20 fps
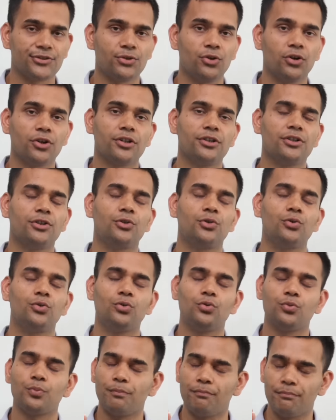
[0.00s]
is gonna
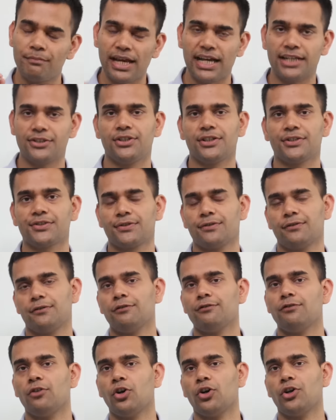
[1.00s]
do magics
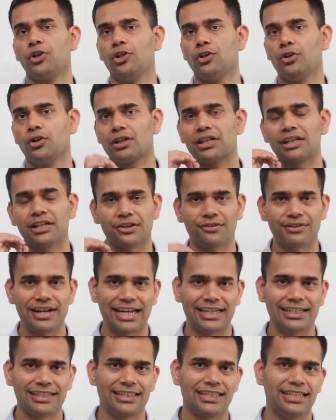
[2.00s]
for your
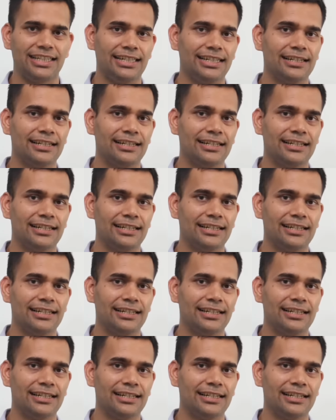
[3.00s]
cracked